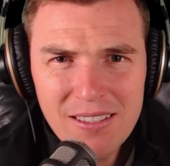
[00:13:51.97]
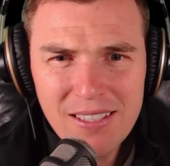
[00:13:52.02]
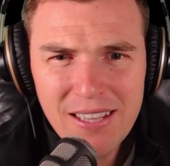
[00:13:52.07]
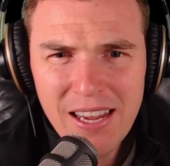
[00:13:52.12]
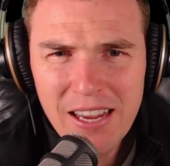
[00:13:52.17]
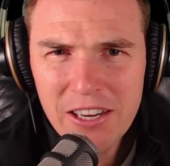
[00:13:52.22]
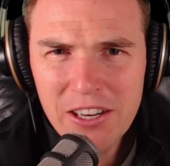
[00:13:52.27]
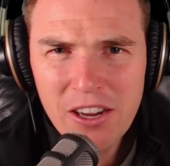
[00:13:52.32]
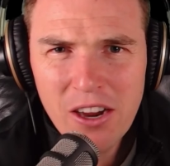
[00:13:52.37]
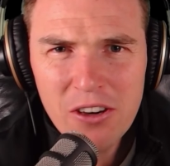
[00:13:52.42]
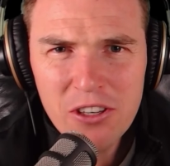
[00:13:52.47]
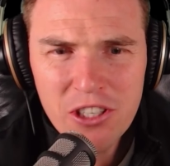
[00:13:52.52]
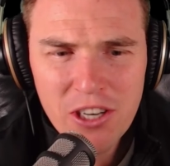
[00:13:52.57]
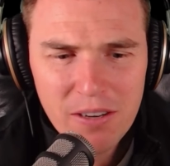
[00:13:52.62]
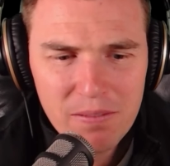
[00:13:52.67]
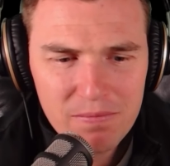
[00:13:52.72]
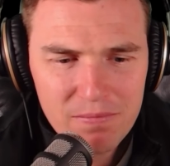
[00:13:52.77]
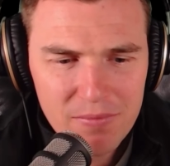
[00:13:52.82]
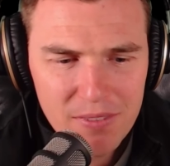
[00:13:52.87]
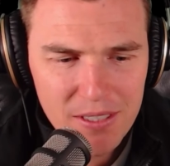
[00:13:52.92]
Yeah,
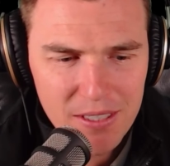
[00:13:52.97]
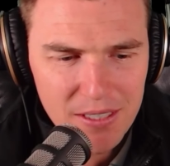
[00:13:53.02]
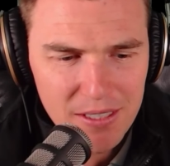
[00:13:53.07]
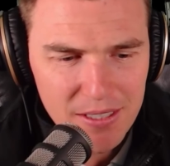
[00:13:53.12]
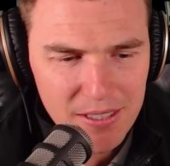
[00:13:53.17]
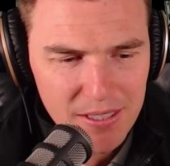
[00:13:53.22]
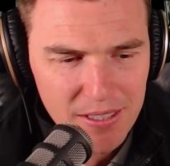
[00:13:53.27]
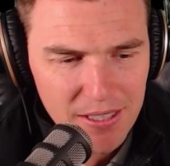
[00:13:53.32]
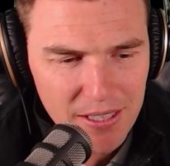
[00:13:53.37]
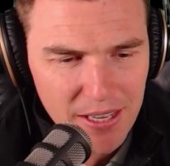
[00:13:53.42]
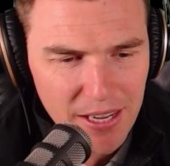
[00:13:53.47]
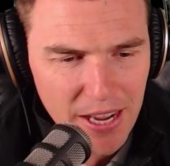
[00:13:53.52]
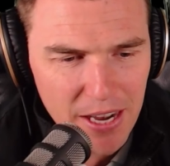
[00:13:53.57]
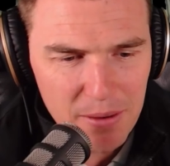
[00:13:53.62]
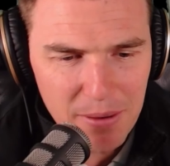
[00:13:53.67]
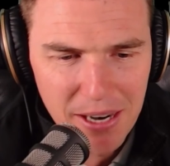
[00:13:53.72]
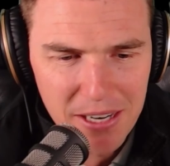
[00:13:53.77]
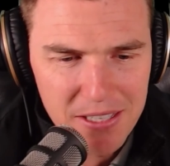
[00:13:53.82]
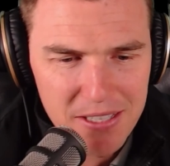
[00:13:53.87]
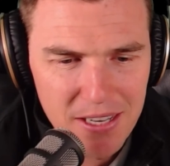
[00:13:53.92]
kosher.
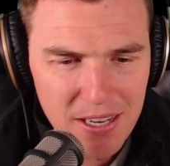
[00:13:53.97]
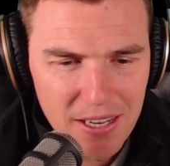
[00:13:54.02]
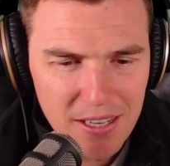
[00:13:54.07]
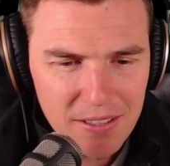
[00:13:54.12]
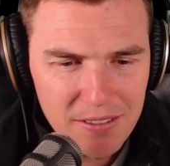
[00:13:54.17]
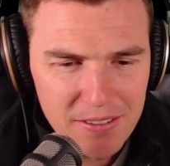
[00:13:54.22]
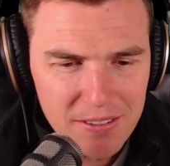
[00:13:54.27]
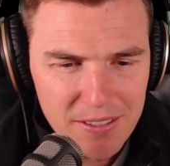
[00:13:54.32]
anyway, uh,